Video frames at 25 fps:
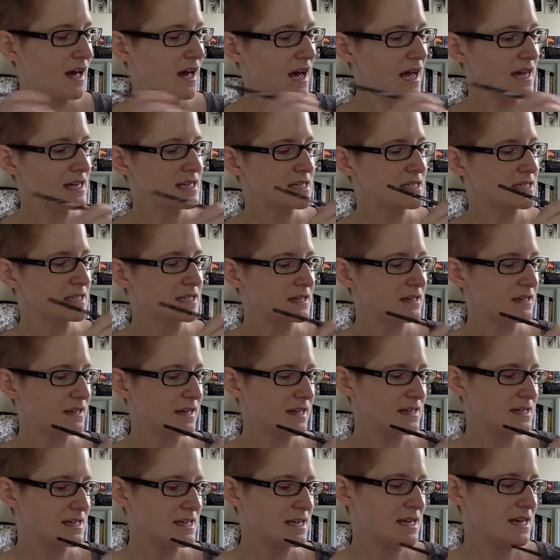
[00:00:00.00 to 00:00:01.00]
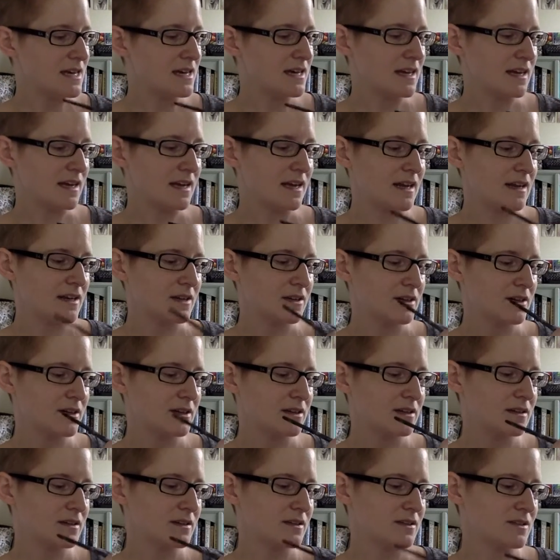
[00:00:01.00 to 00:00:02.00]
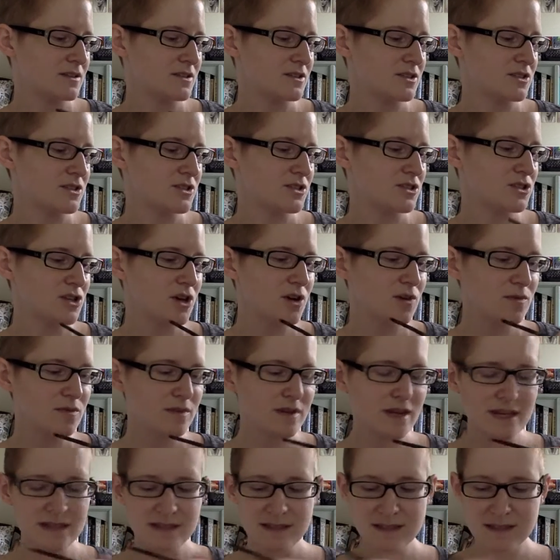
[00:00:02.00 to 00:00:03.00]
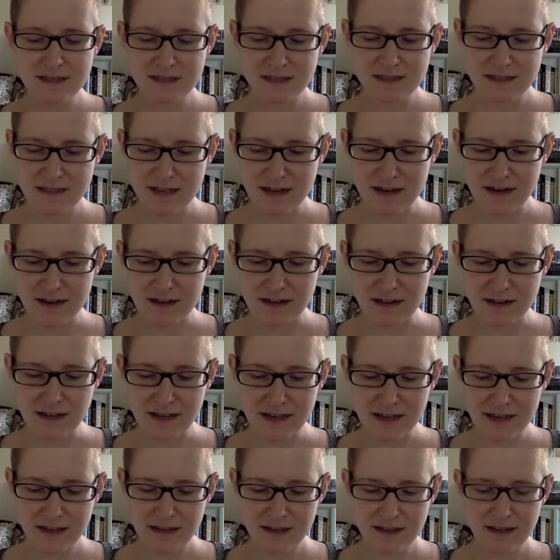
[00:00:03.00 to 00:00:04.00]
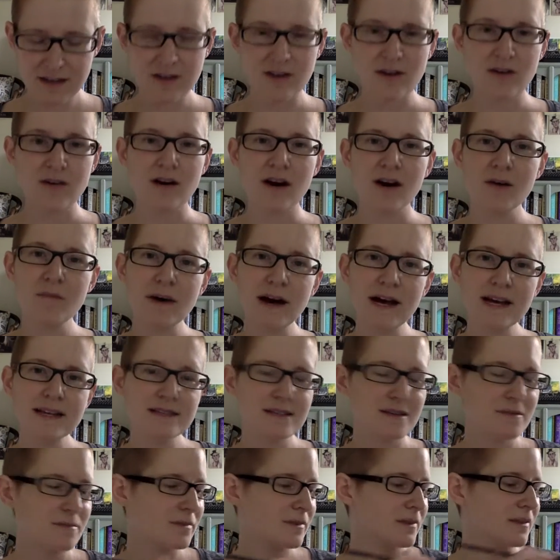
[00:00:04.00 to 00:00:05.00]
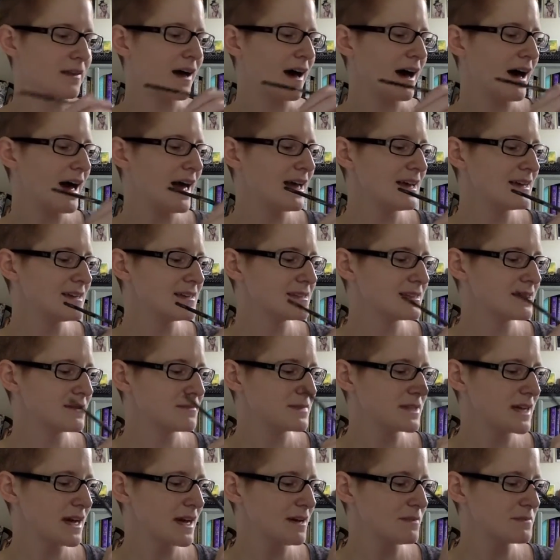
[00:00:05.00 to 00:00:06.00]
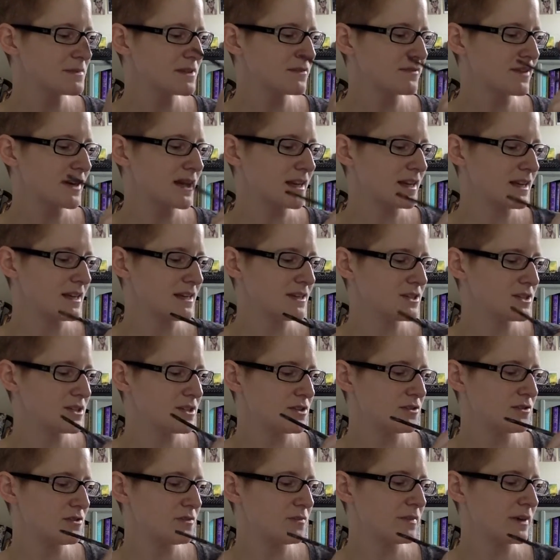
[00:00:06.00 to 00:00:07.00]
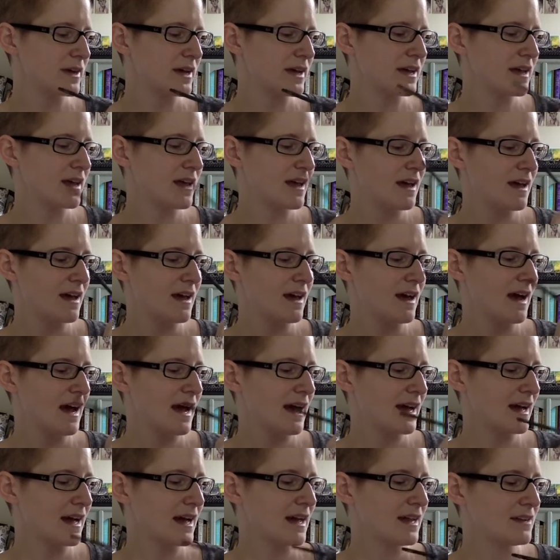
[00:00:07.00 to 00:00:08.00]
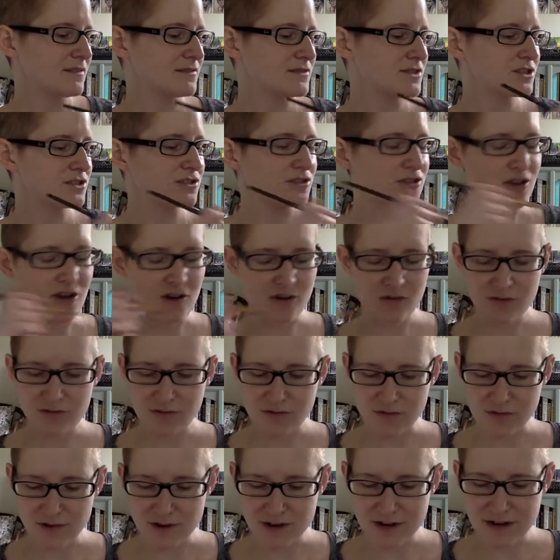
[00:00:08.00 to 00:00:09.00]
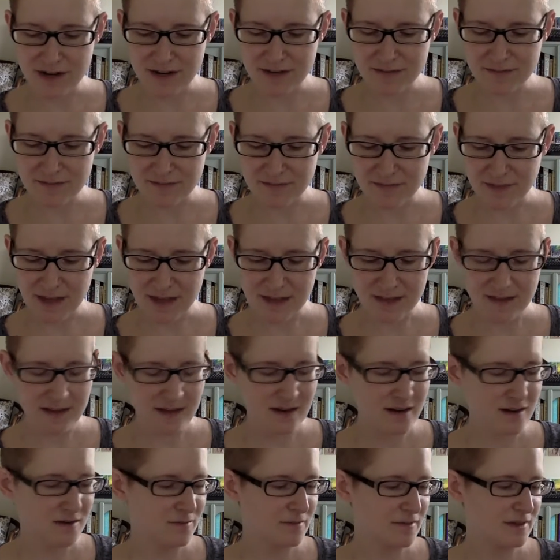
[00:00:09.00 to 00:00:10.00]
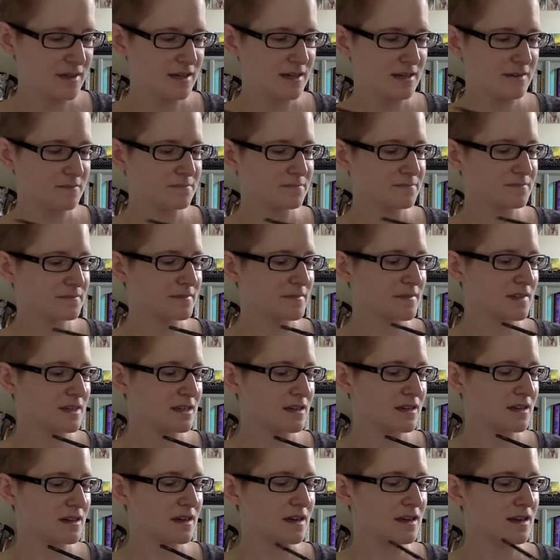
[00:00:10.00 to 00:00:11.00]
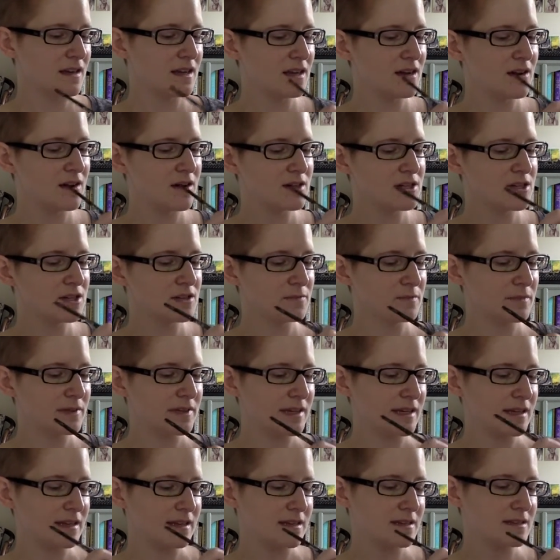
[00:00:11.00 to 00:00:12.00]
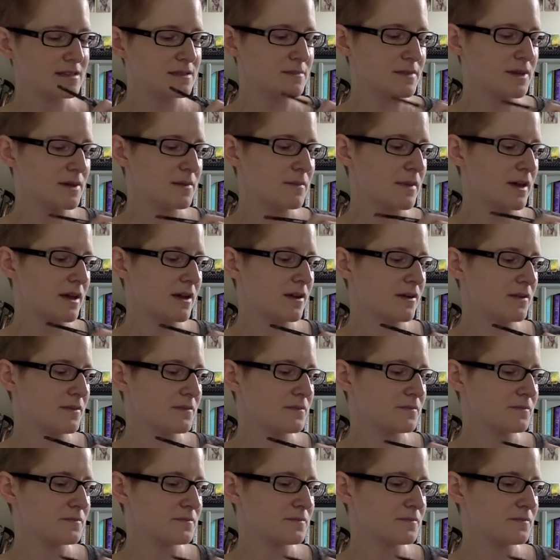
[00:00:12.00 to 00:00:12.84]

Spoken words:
I just get an idea and I don't necessarily, like, you know, I'll buy supplies sometimes if I need to, but I kind of just go for it, and then I'm like, you know, I should have planned this a bit better.